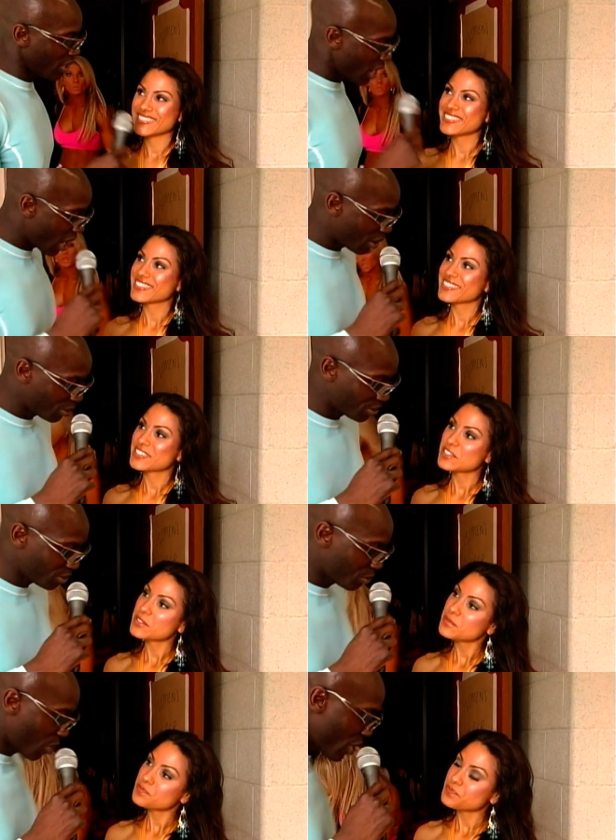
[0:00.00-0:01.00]
Now,
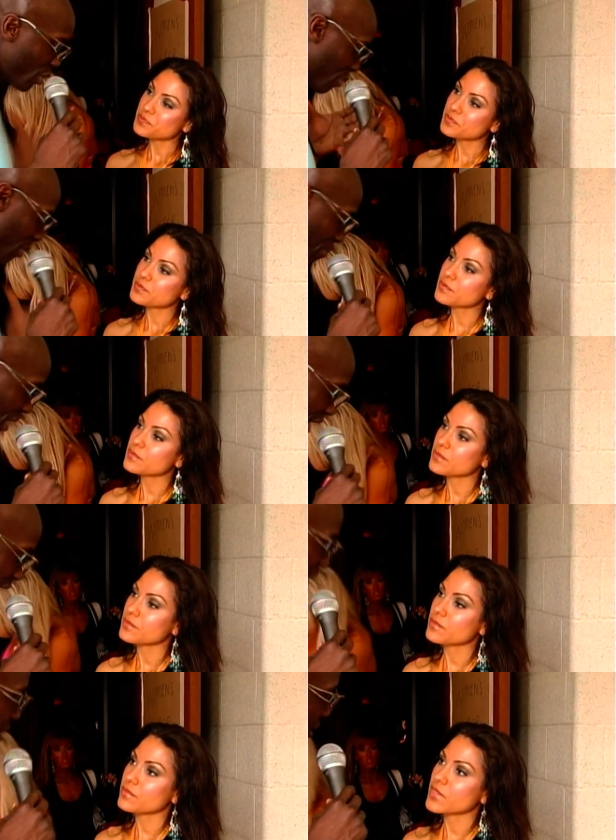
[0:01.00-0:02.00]
what are you
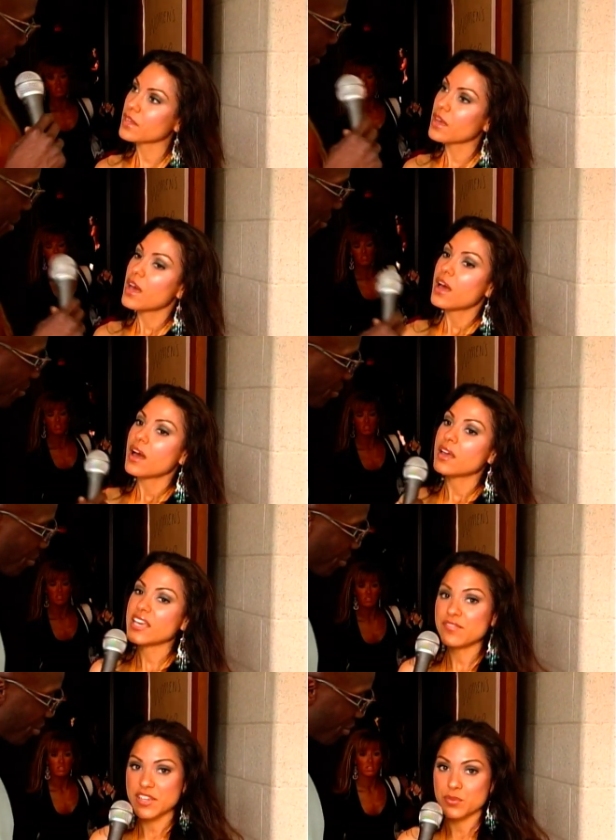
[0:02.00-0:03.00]
competing in?
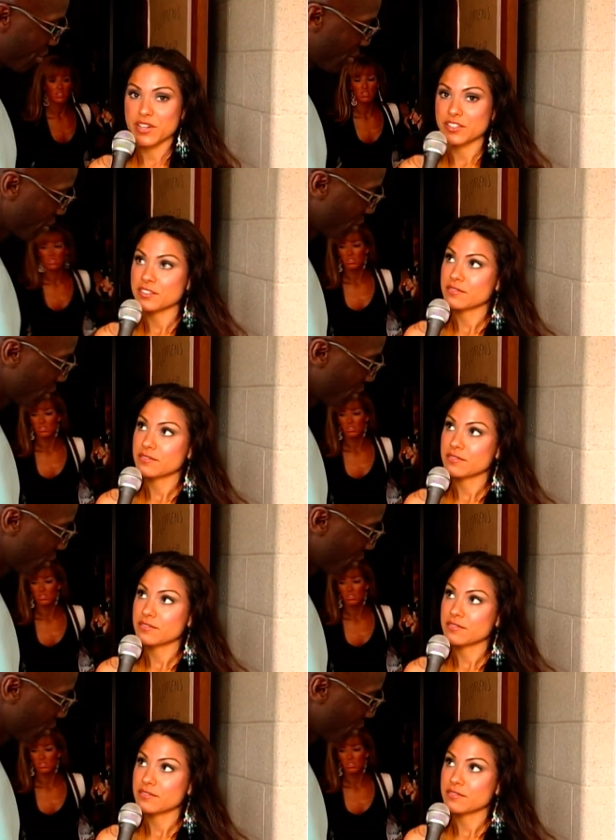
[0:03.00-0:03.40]
Evening wear.